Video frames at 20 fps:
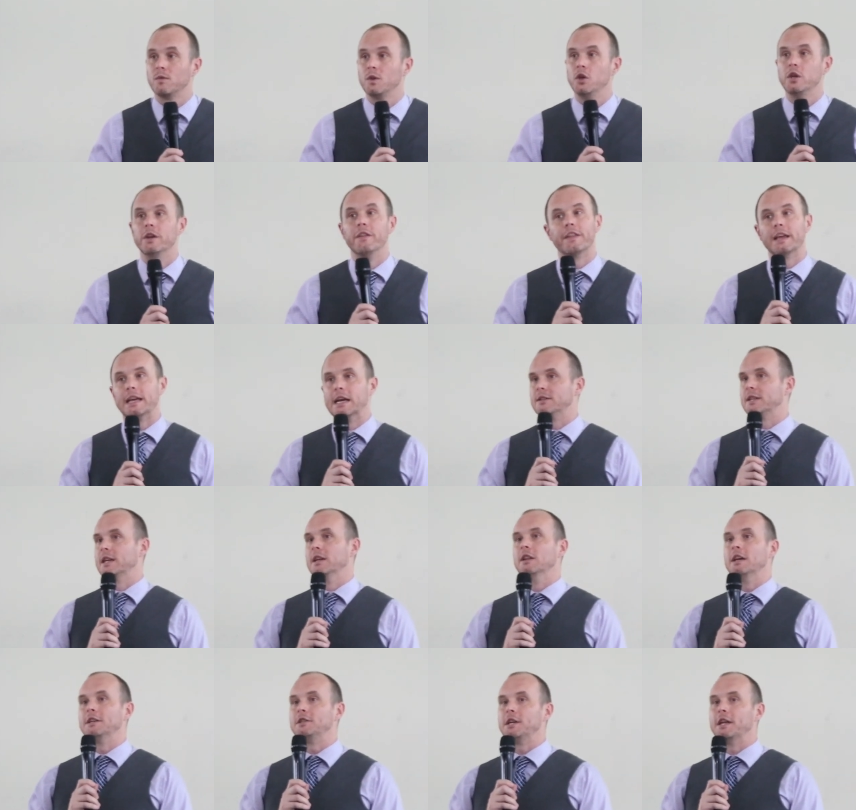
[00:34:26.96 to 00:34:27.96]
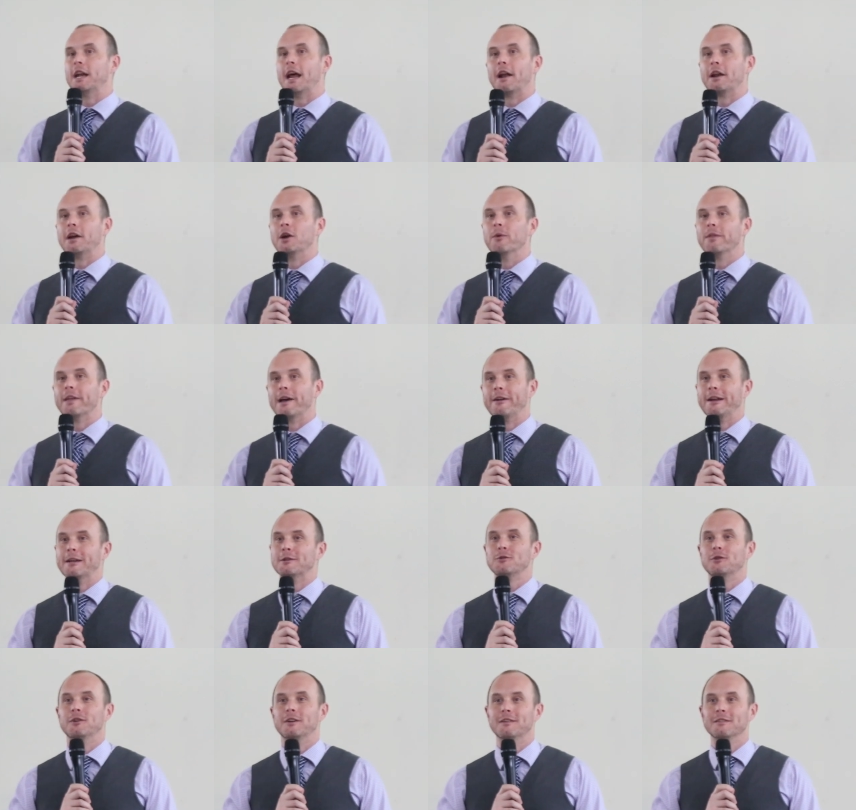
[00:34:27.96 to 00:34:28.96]
You didn't think I was going to let you get out there without
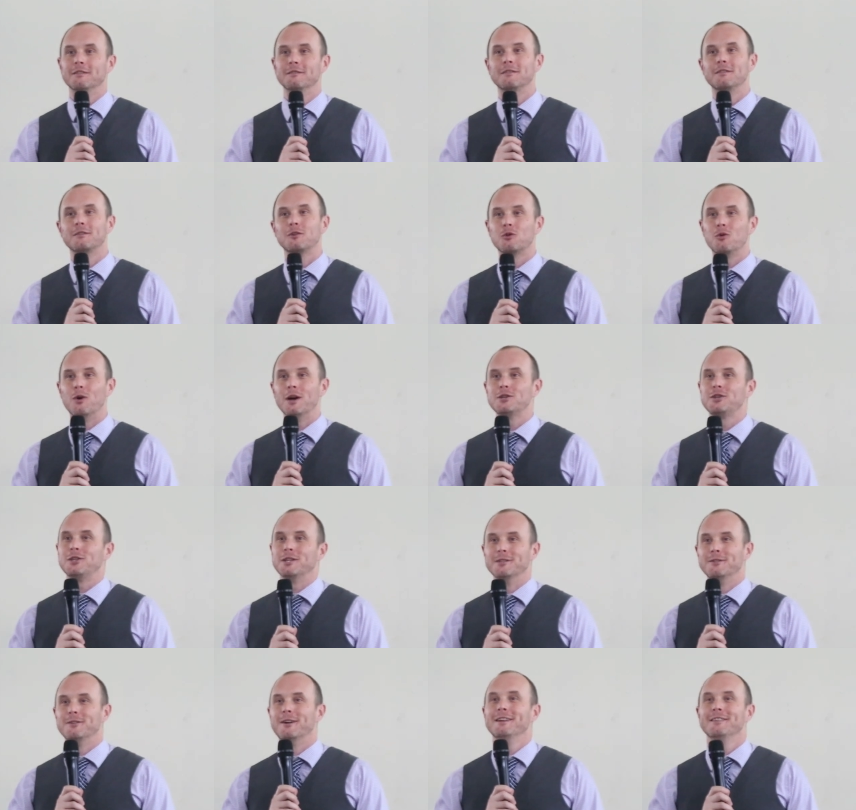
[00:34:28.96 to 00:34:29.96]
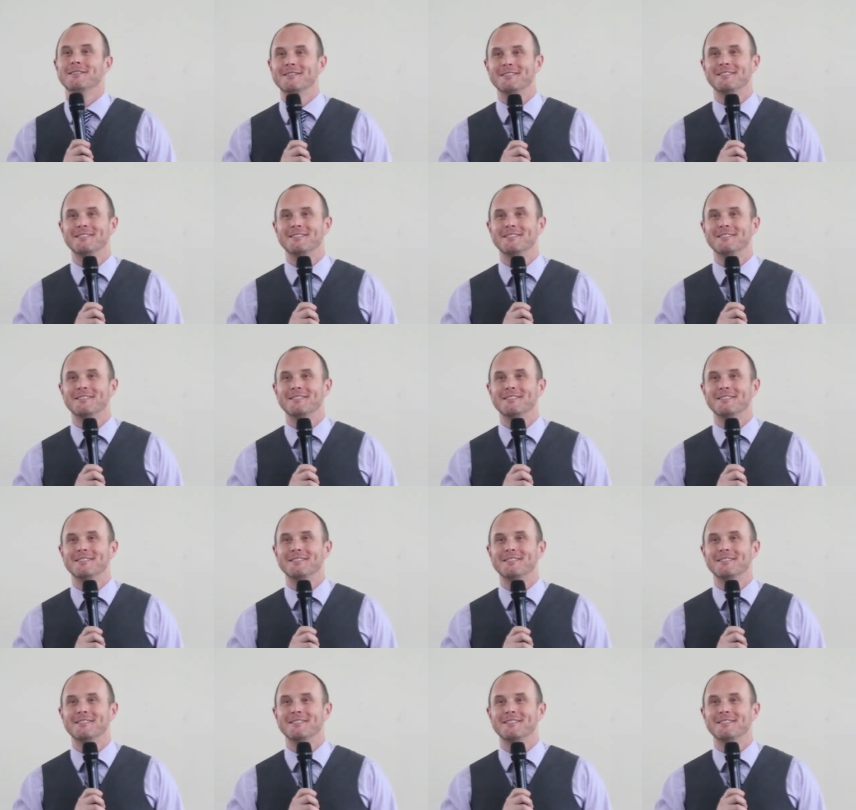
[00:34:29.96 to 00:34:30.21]
answering a question.